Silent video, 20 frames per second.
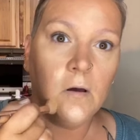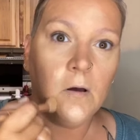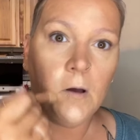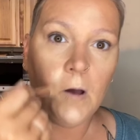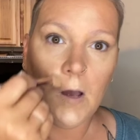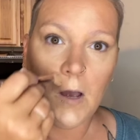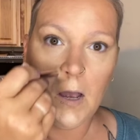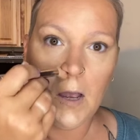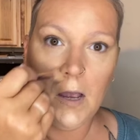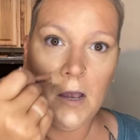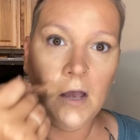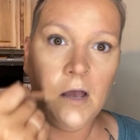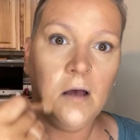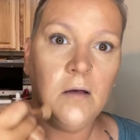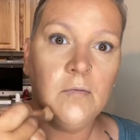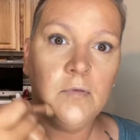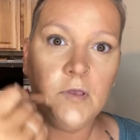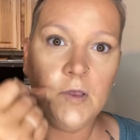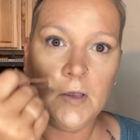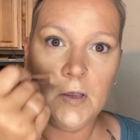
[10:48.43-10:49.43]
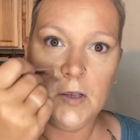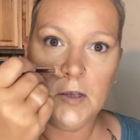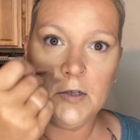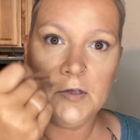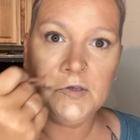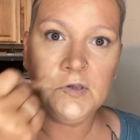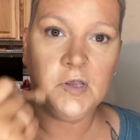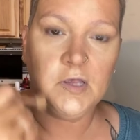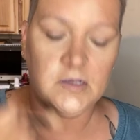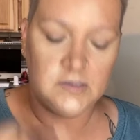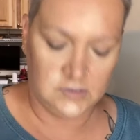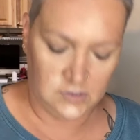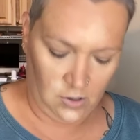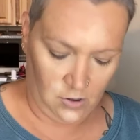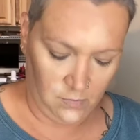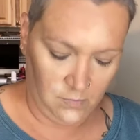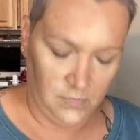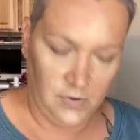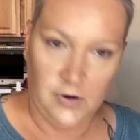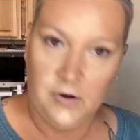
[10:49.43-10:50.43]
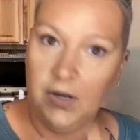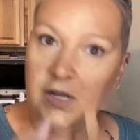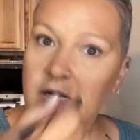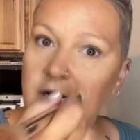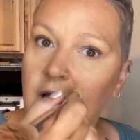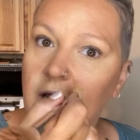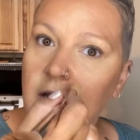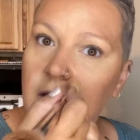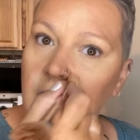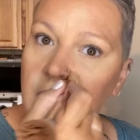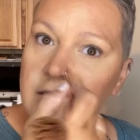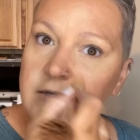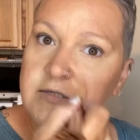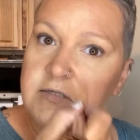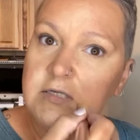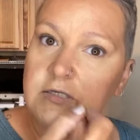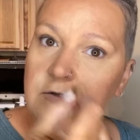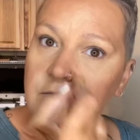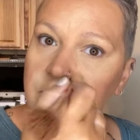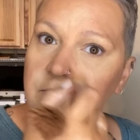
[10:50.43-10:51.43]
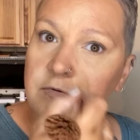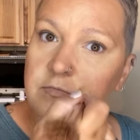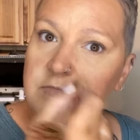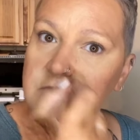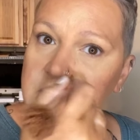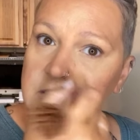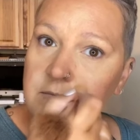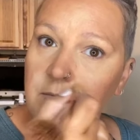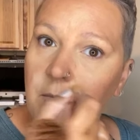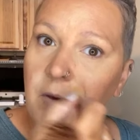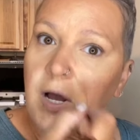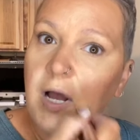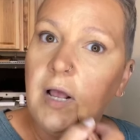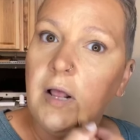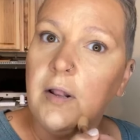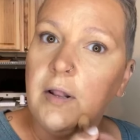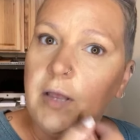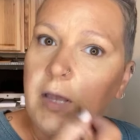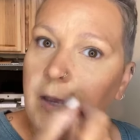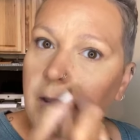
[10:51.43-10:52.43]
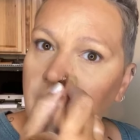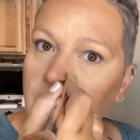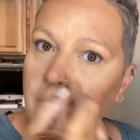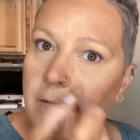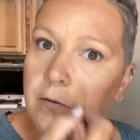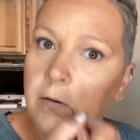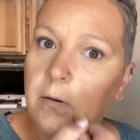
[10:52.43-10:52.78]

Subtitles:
I have these things called marionette lines. They're from Smiling.